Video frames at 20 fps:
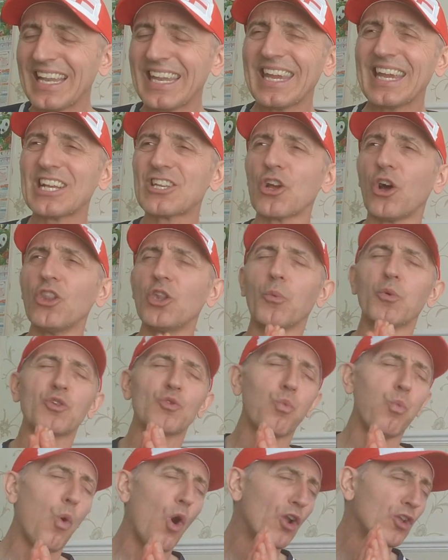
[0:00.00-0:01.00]
later on there
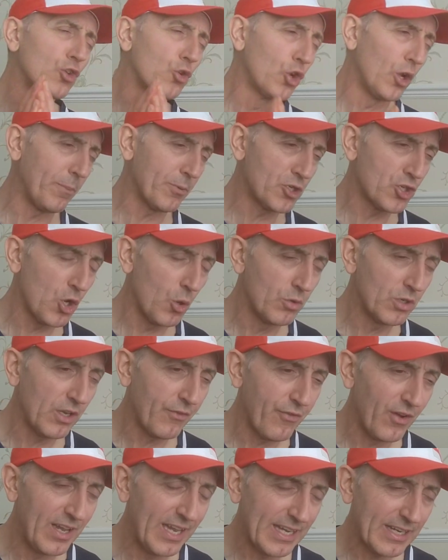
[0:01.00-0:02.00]
was one good
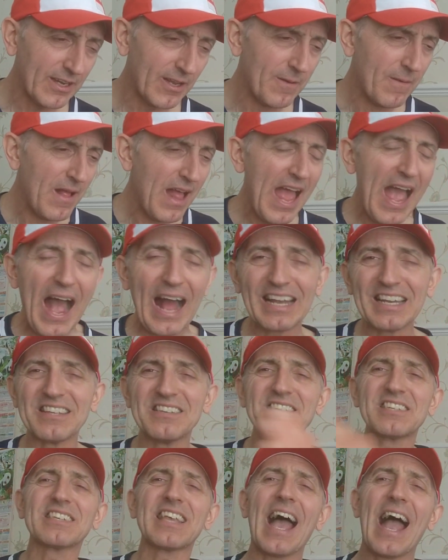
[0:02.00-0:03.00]
opportunity for Lincoln, and he
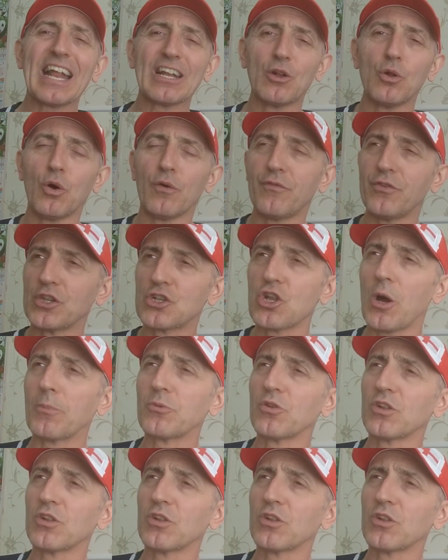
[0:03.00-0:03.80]
skied over the top.